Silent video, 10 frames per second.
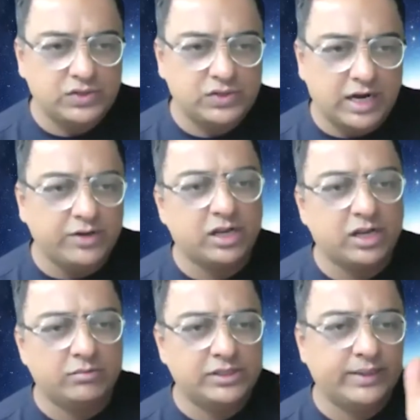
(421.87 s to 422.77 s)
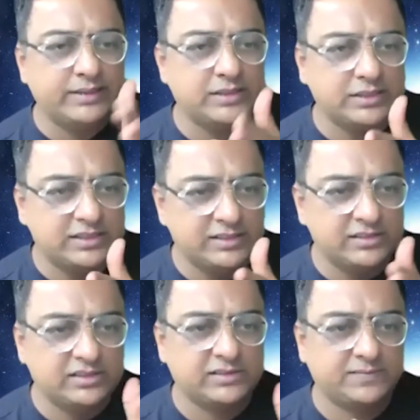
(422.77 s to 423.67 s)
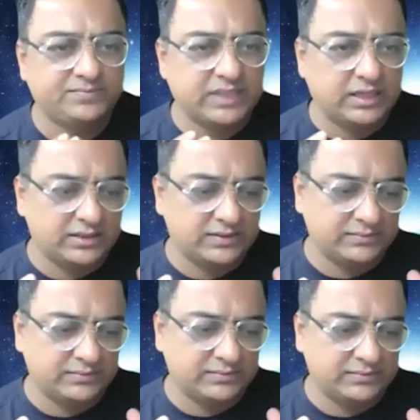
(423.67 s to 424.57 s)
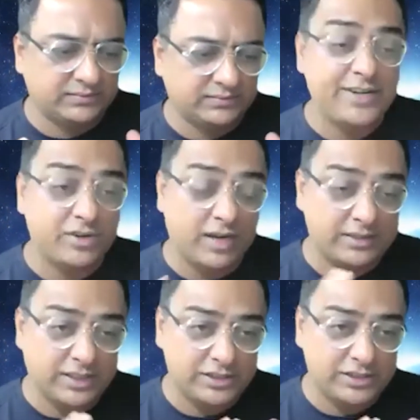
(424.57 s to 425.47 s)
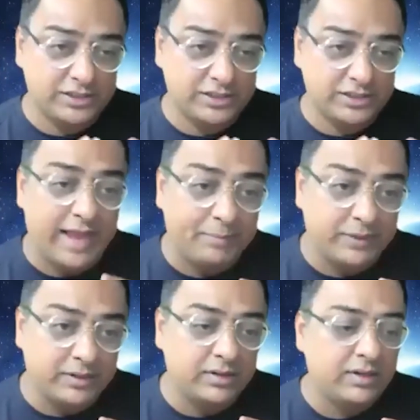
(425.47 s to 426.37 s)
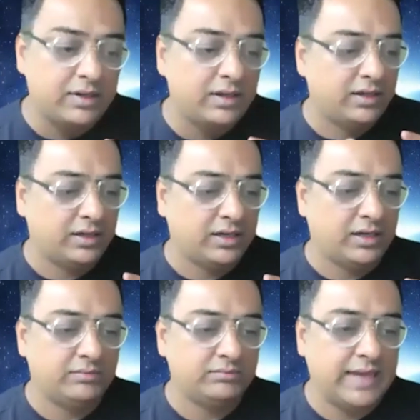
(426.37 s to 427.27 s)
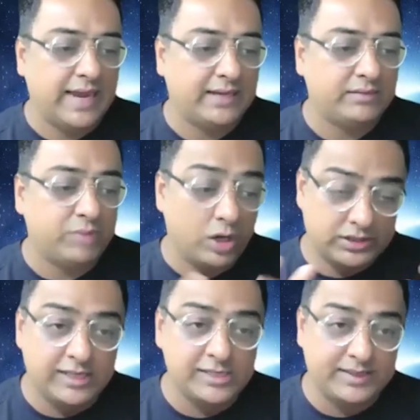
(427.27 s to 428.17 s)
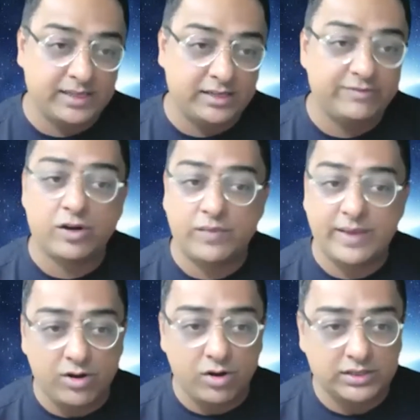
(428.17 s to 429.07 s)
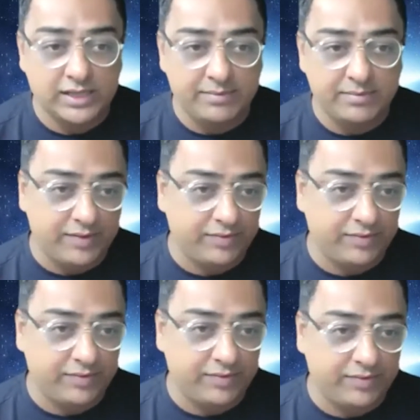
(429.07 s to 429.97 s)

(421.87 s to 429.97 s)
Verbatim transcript: started to come into existence. Um, decentralization started to happen, um, and blockchain has been in for a very long time. I think